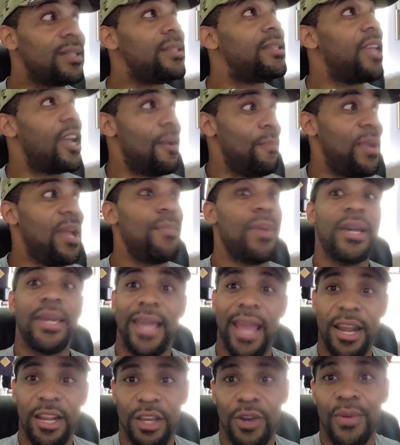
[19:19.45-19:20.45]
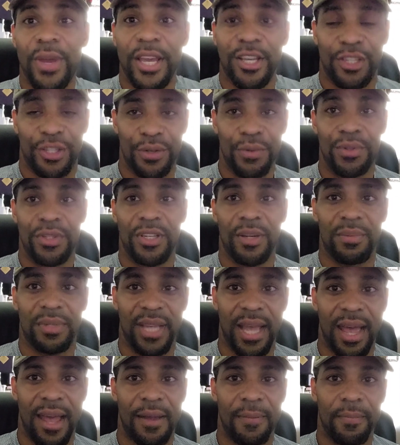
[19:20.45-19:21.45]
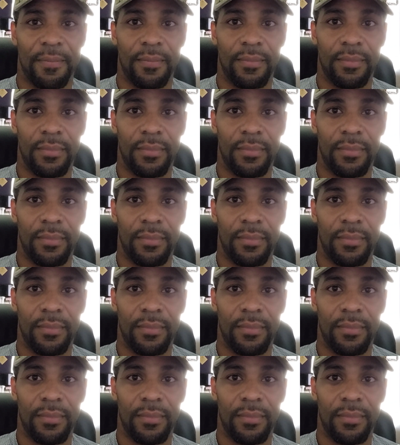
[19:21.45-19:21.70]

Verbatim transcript: There be mechanical issues sometime.